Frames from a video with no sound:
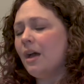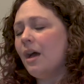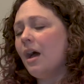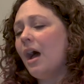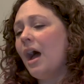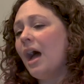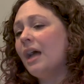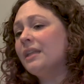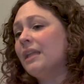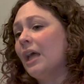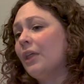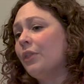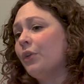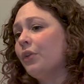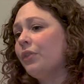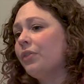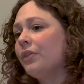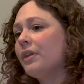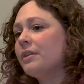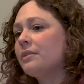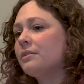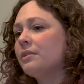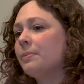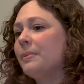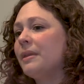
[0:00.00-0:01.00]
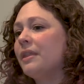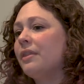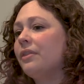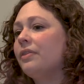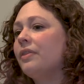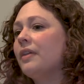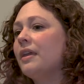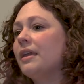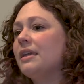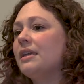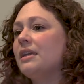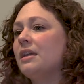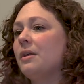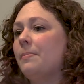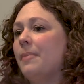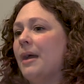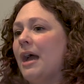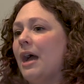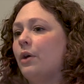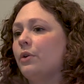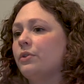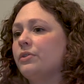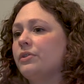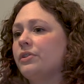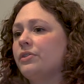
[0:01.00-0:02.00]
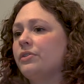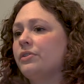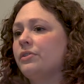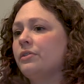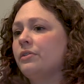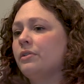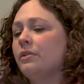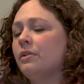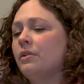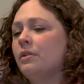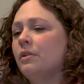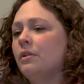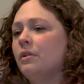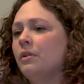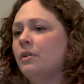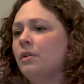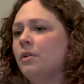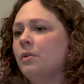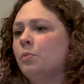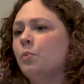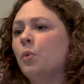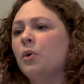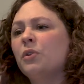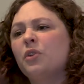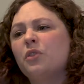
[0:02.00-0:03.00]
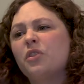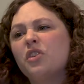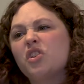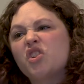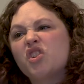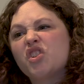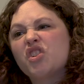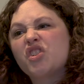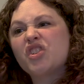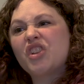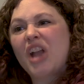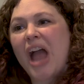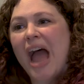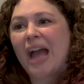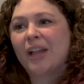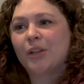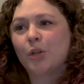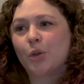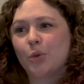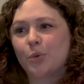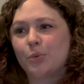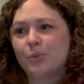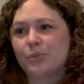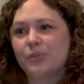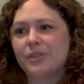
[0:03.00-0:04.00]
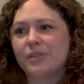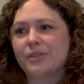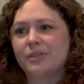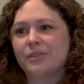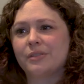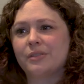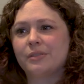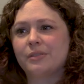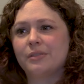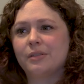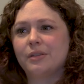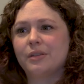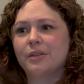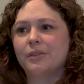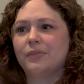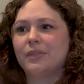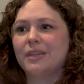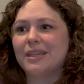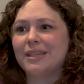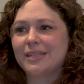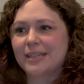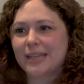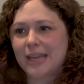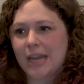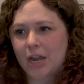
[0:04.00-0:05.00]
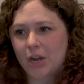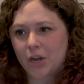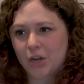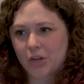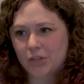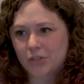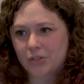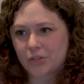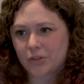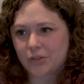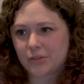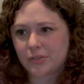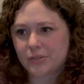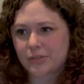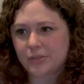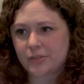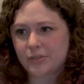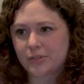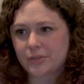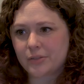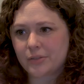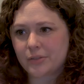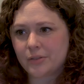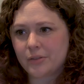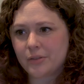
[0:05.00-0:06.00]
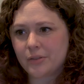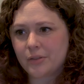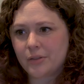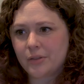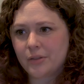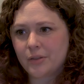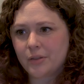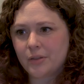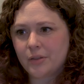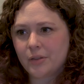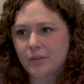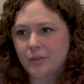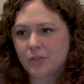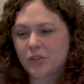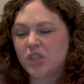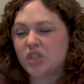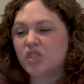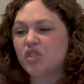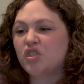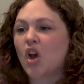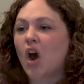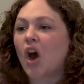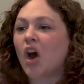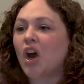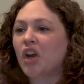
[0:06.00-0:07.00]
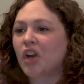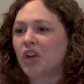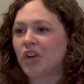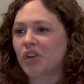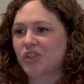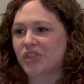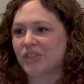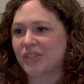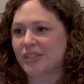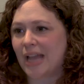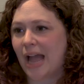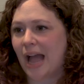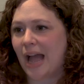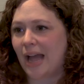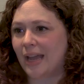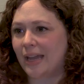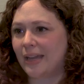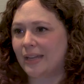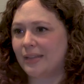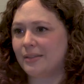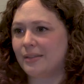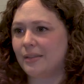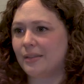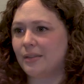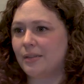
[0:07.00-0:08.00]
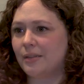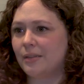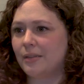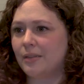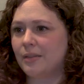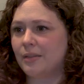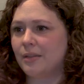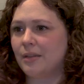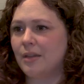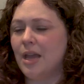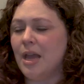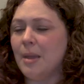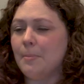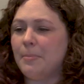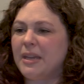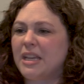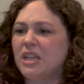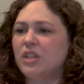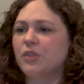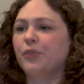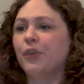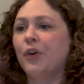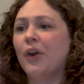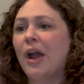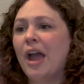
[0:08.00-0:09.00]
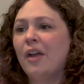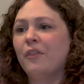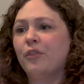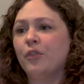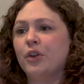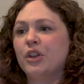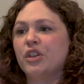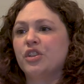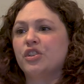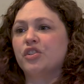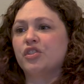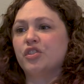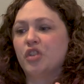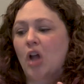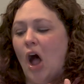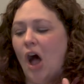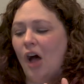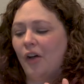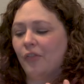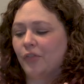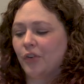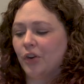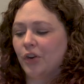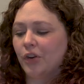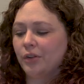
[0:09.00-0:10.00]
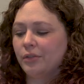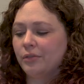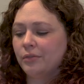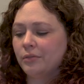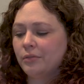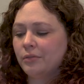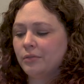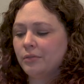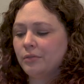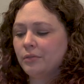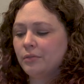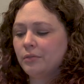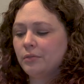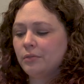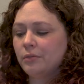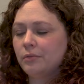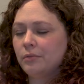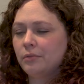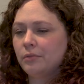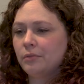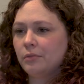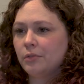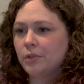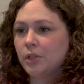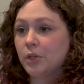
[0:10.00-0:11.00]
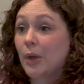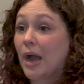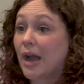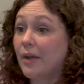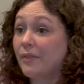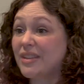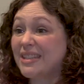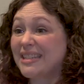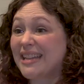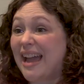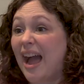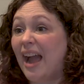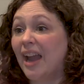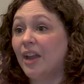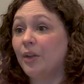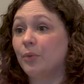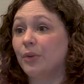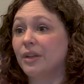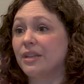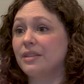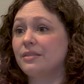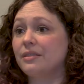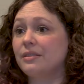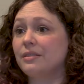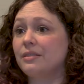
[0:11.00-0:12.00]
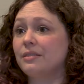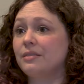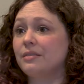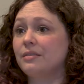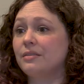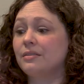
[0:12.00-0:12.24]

Another thing to be thinking about, what are the shadows of these characters? The darker side. Because for every sovereign, you have a tyrant.